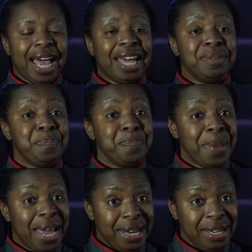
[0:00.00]
And
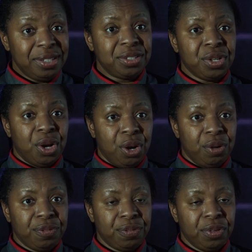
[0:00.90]
many
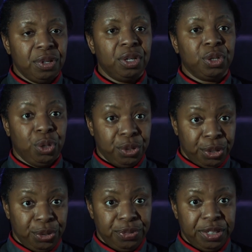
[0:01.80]
staff got
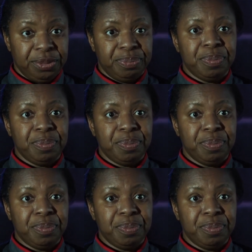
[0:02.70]
COVID,